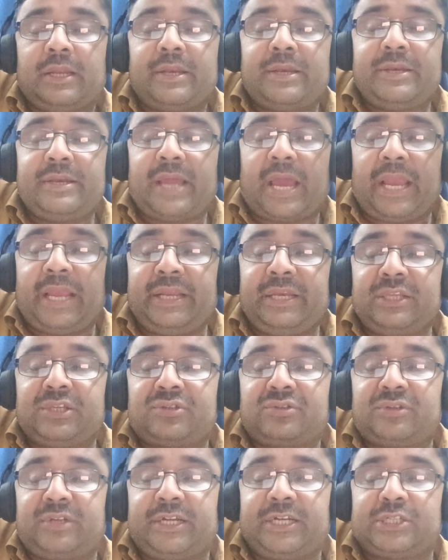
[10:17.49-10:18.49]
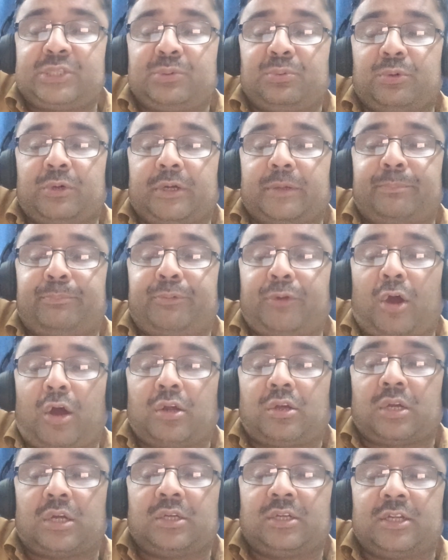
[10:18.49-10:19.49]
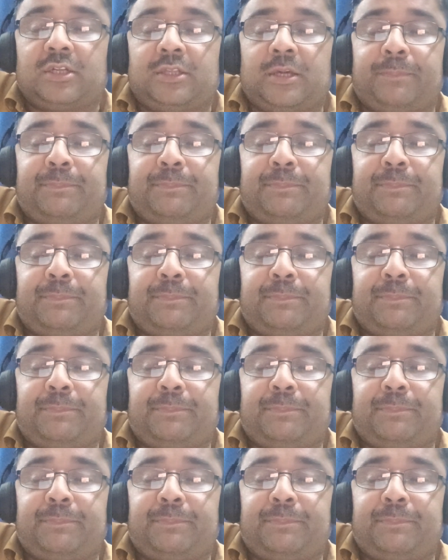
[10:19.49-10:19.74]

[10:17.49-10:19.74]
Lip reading: 9 states were brought under